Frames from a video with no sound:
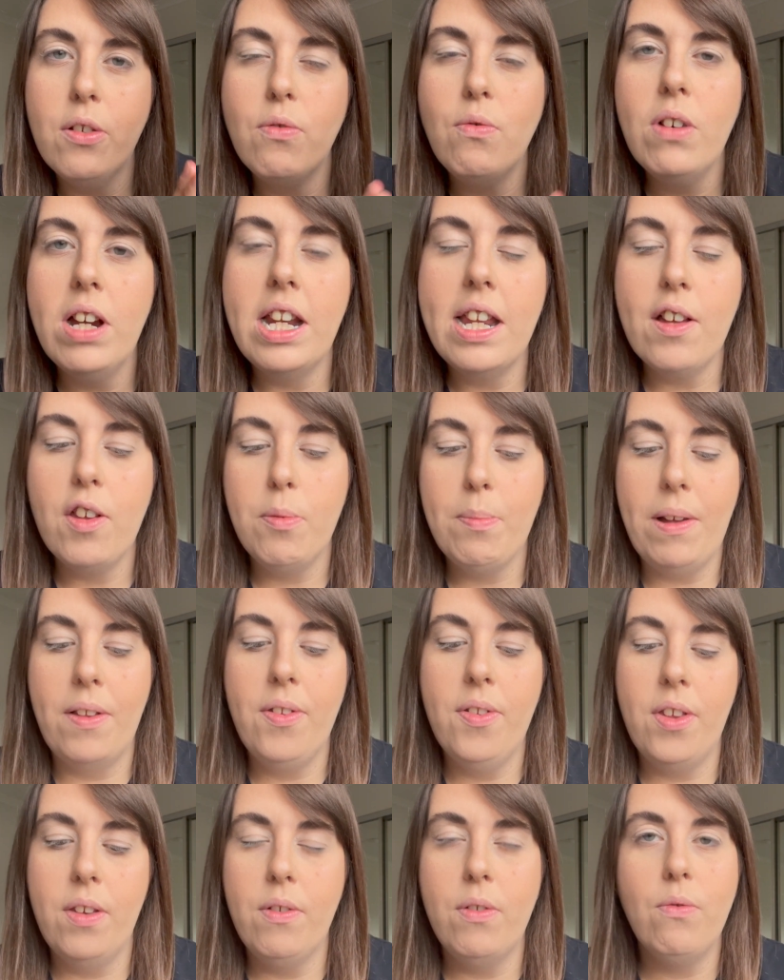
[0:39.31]
really
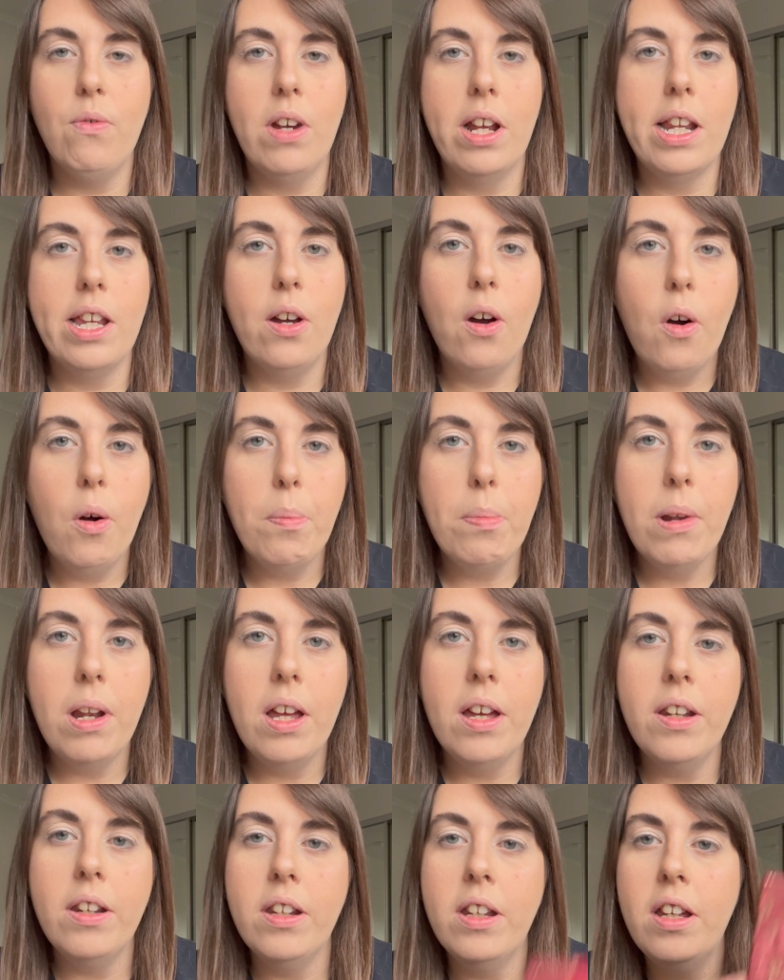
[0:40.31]
expensive and really
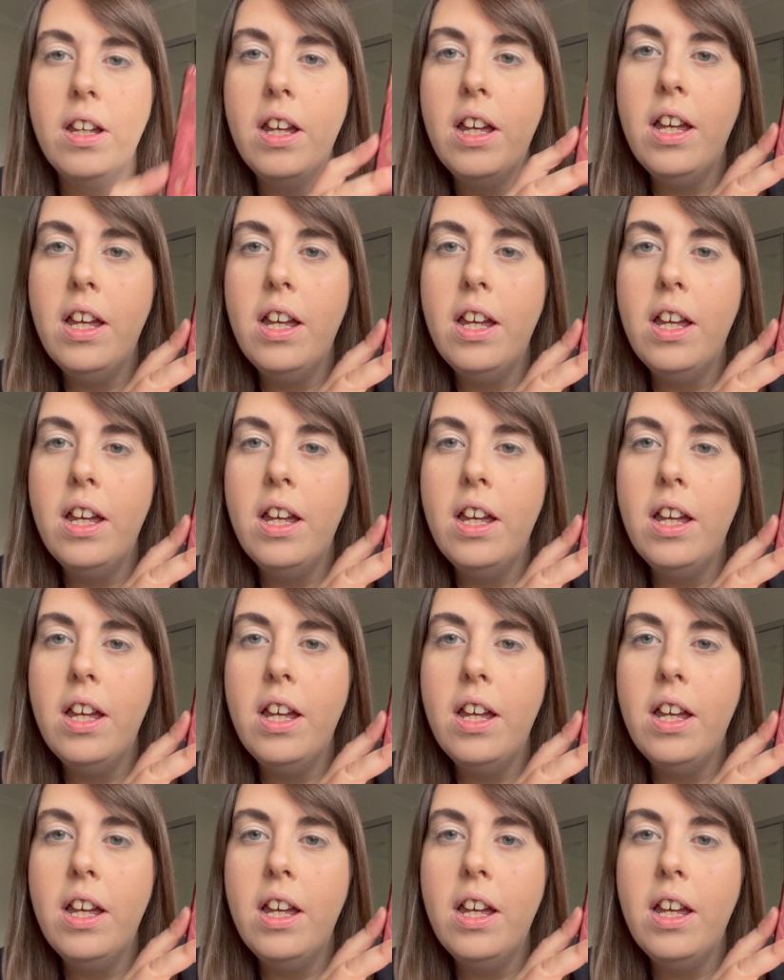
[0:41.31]
opulent.